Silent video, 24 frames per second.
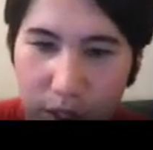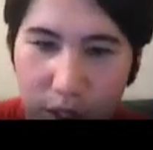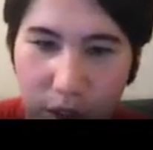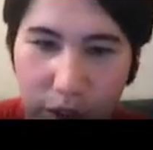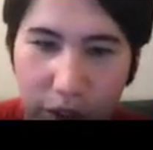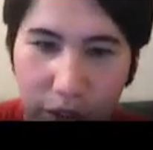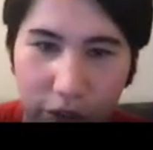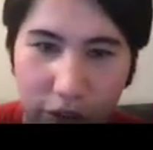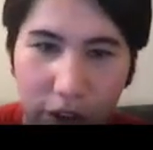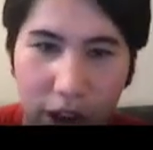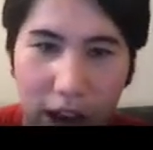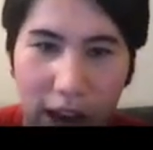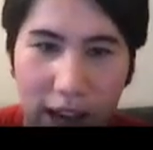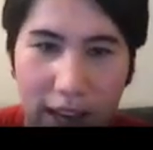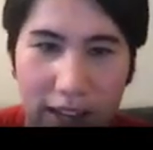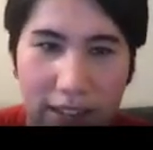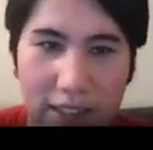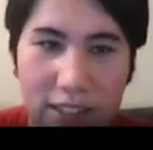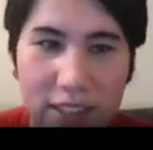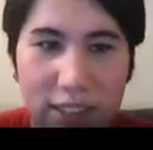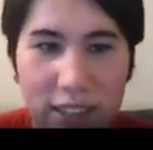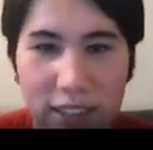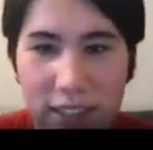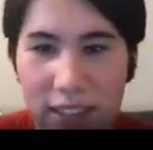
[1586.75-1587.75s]
to
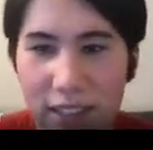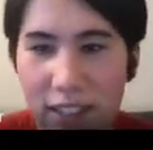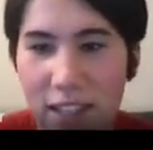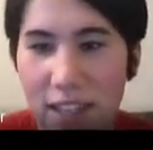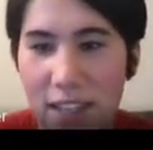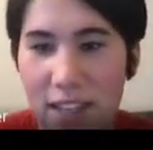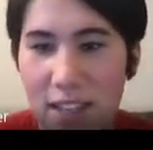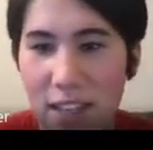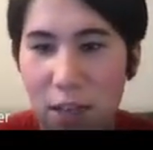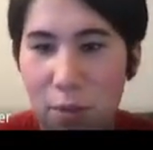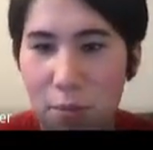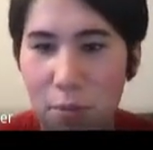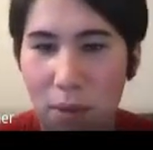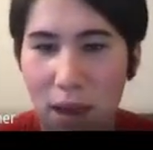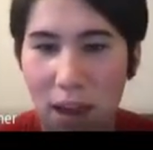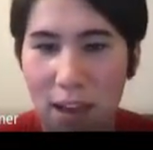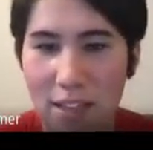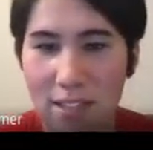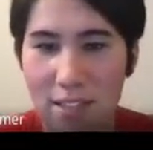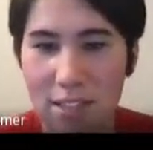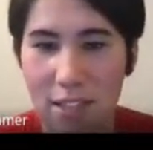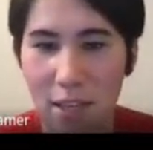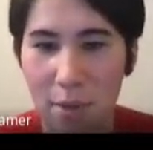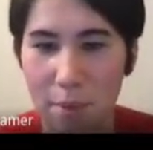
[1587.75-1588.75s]
find the
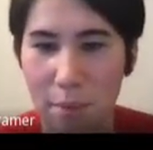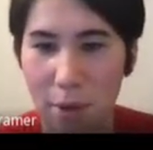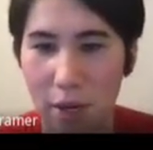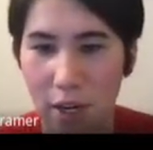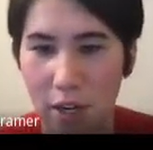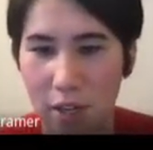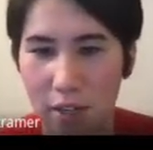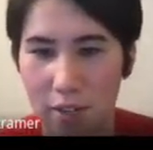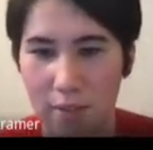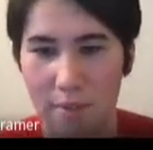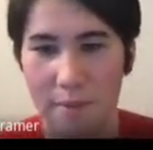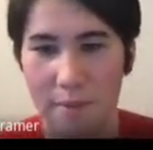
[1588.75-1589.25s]
mass number.